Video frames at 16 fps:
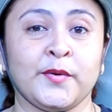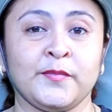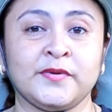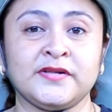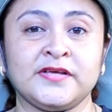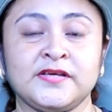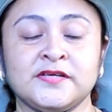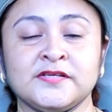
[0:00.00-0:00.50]
in
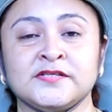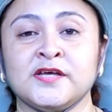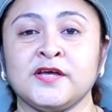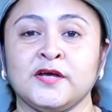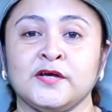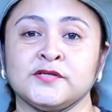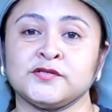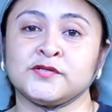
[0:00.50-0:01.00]
Belize.
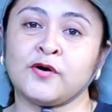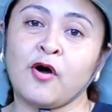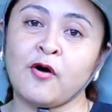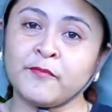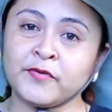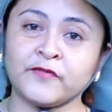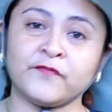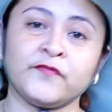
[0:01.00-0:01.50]
So
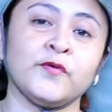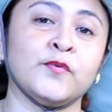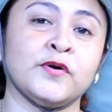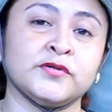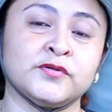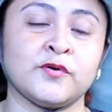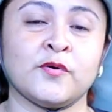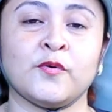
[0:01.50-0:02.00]
how many of you
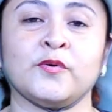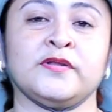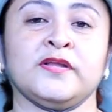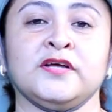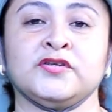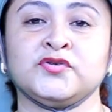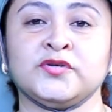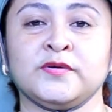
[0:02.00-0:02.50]
want to go on
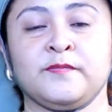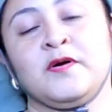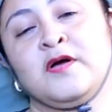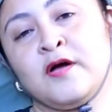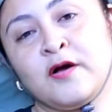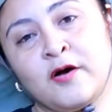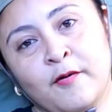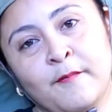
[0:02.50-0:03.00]
that trip?
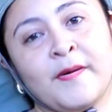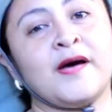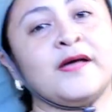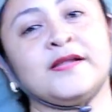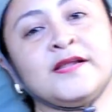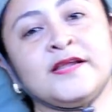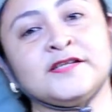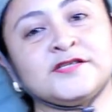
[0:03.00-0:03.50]
Come
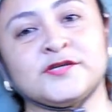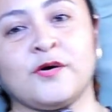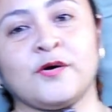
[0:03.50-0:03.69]
on, let's